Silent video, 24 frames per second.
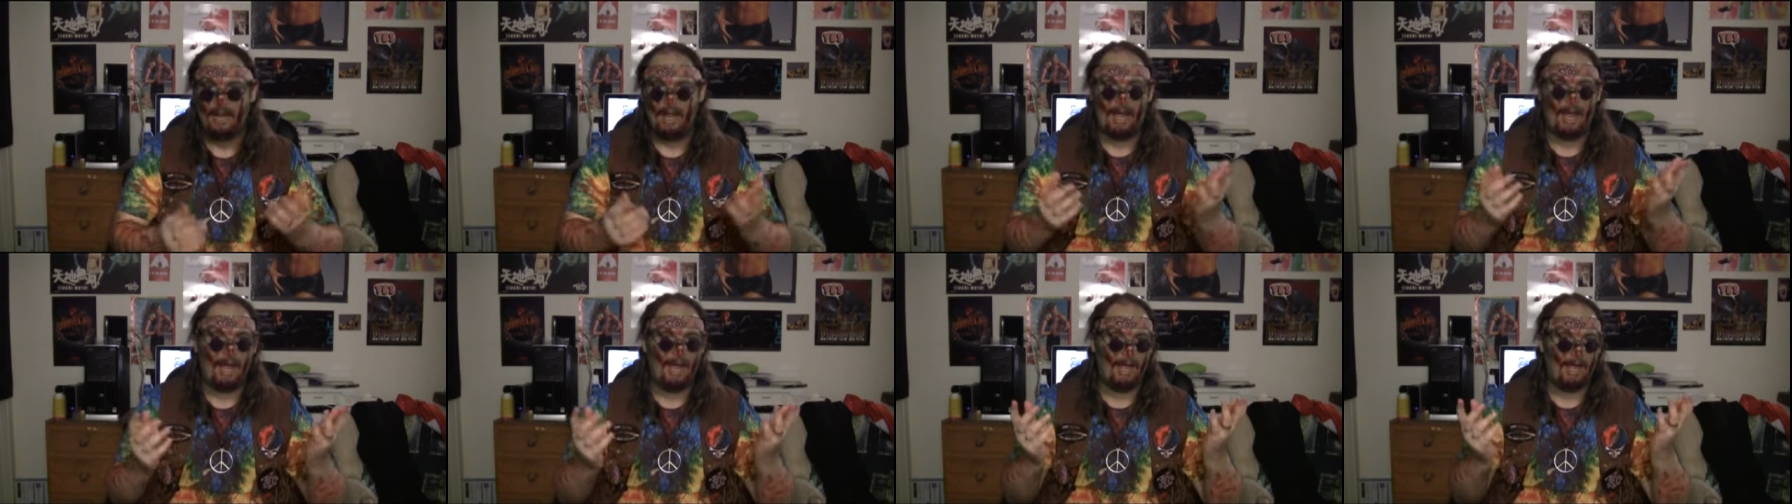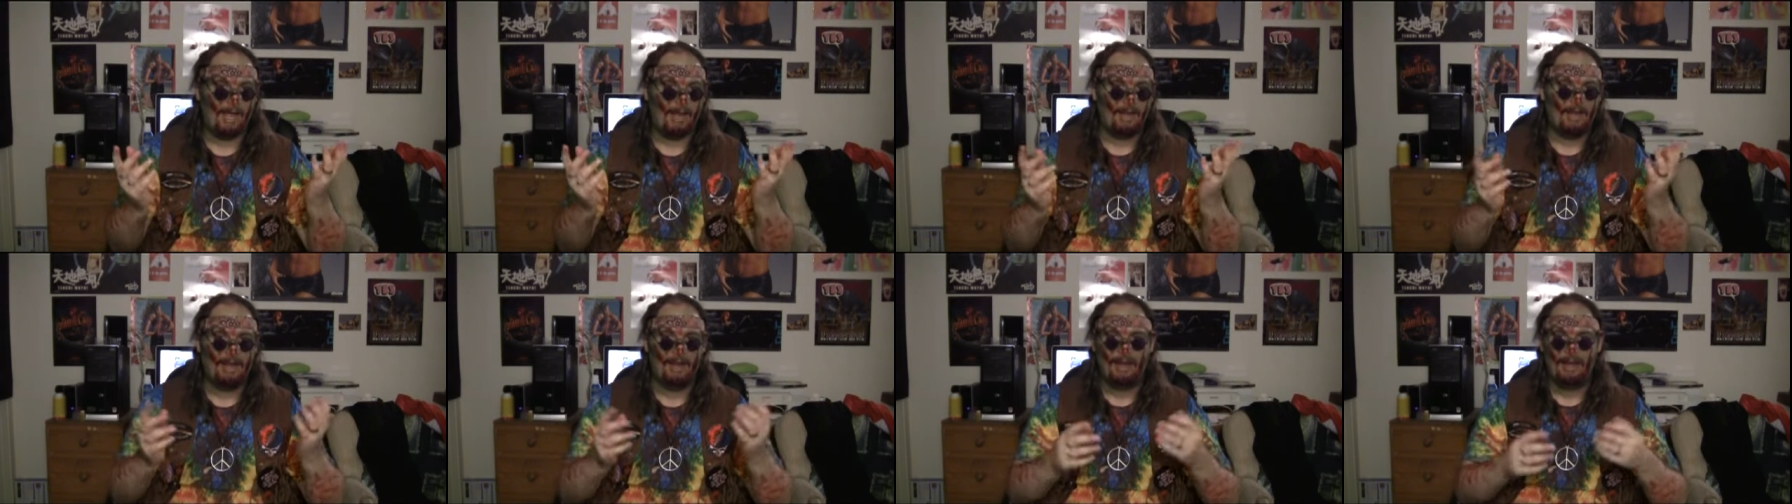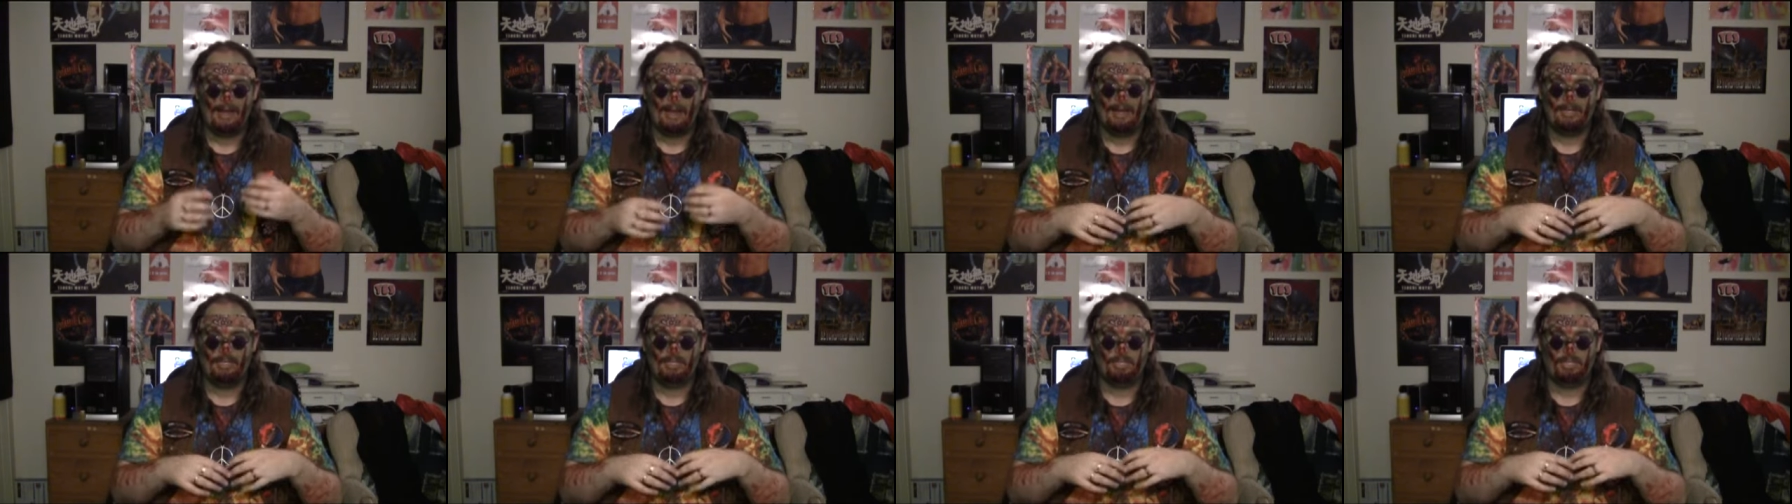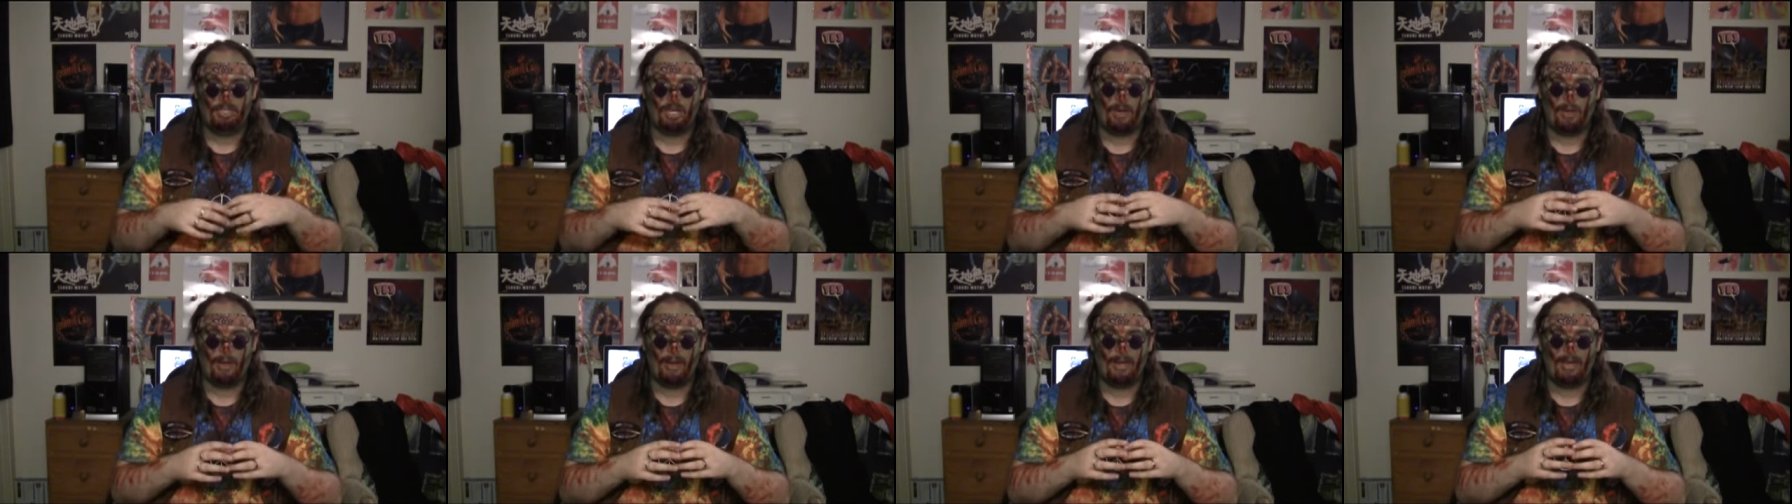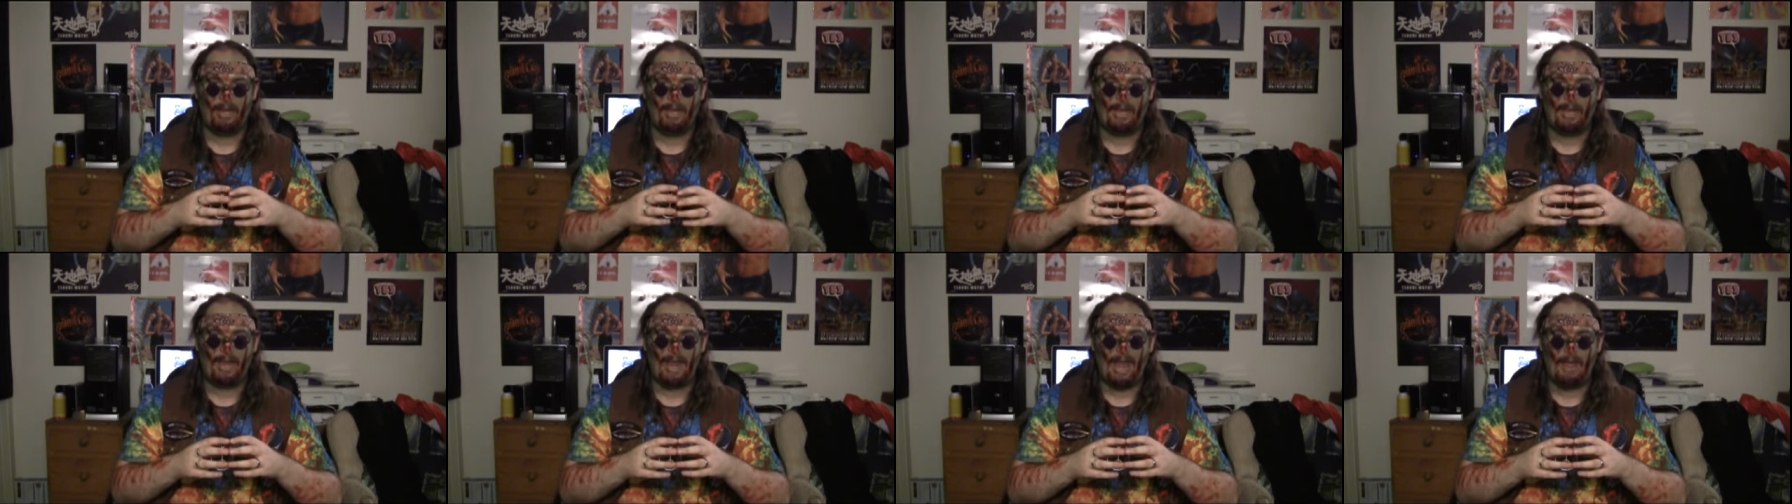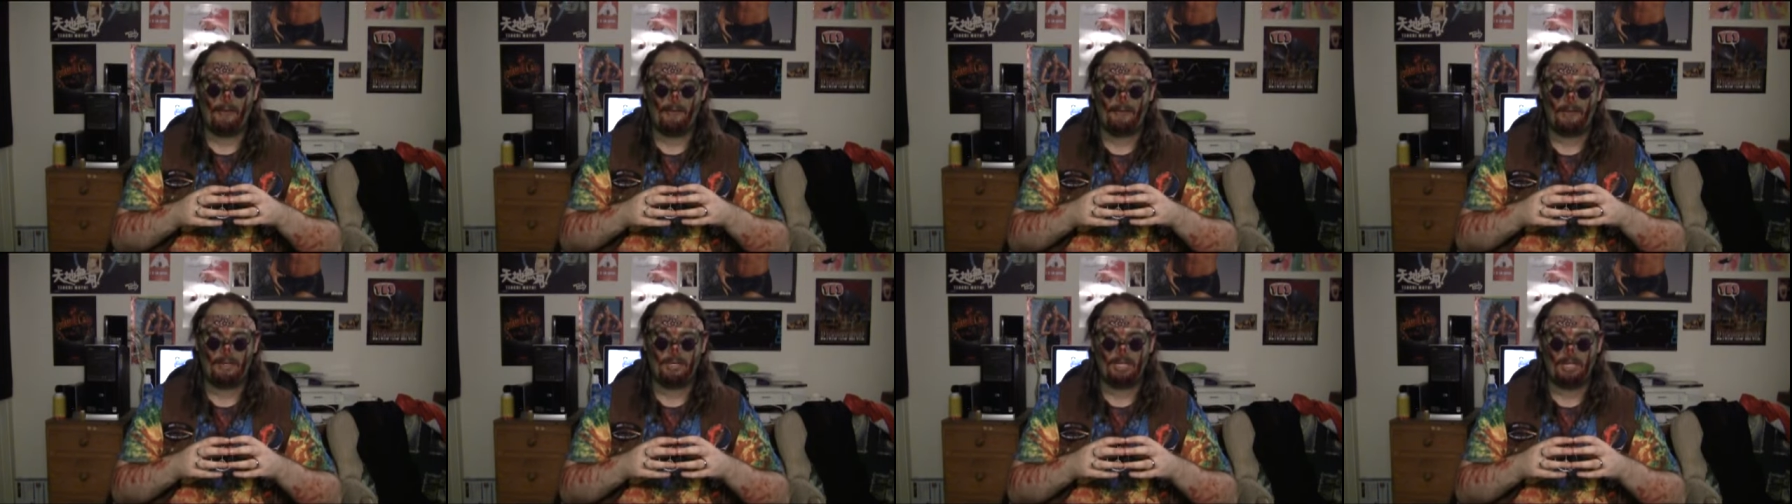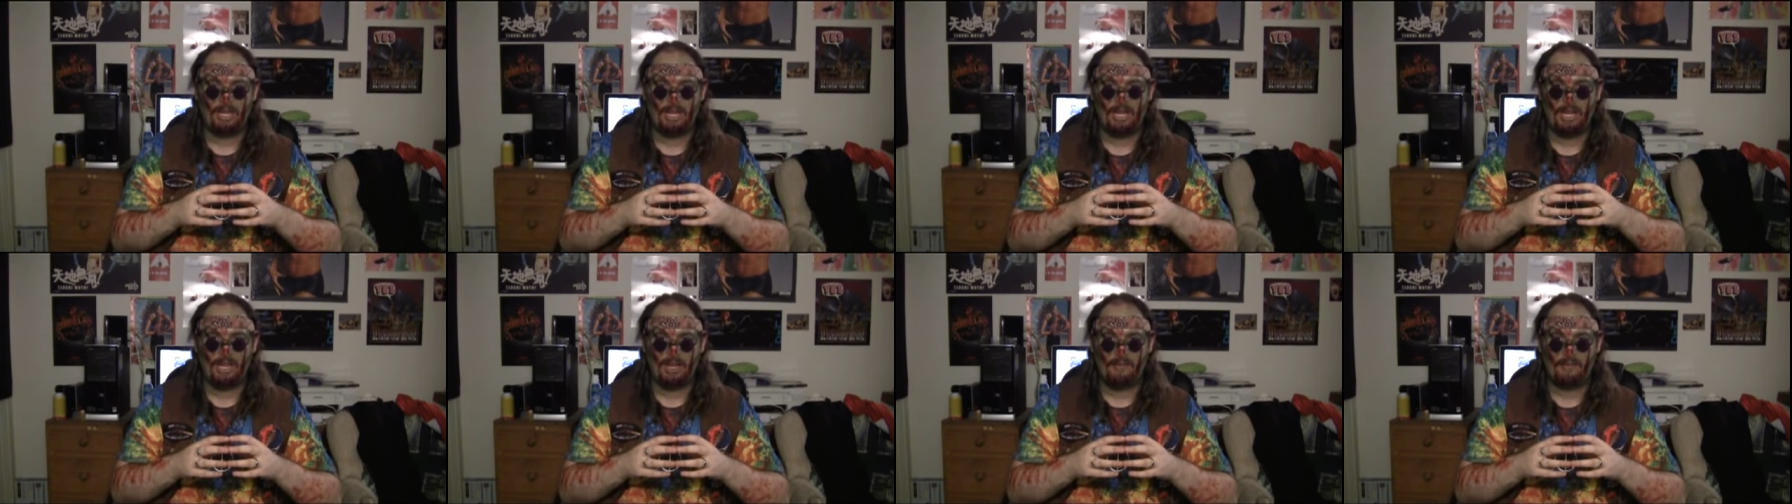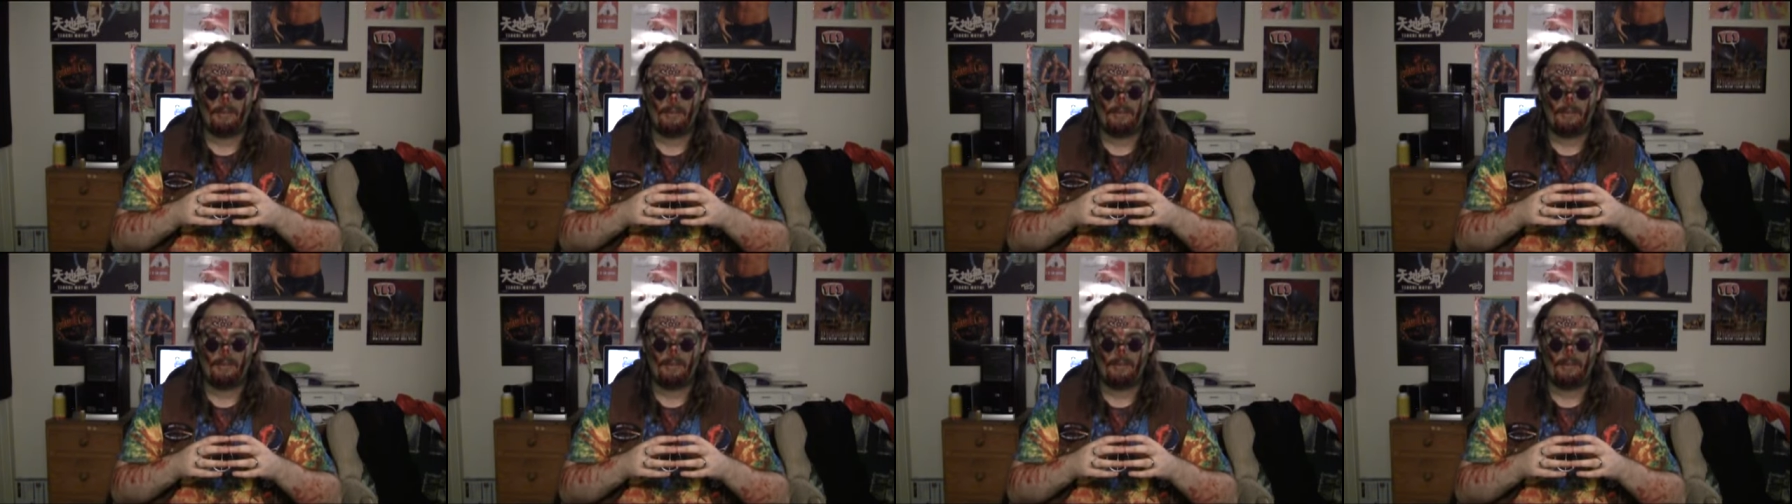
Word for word: And showing an effigy